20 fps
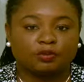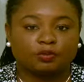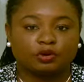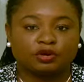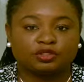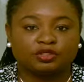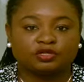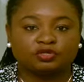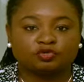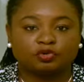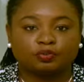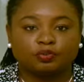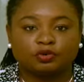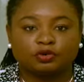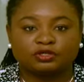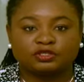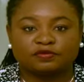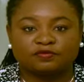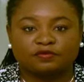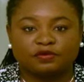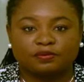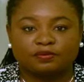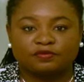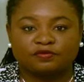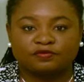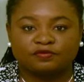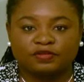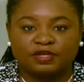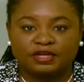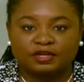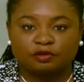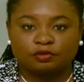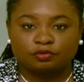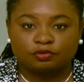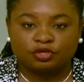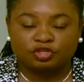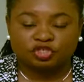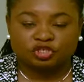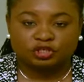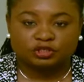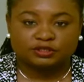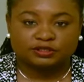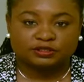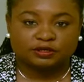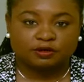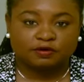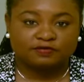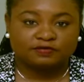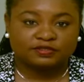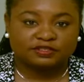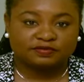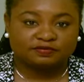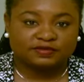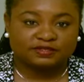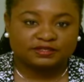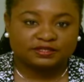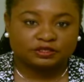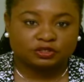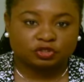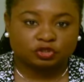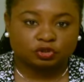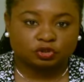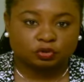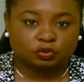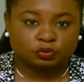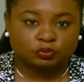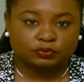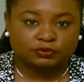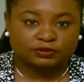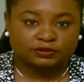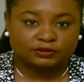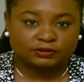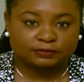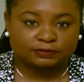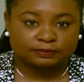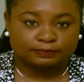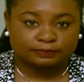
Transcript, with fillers: More in this report from Fane Richards of TV6 News.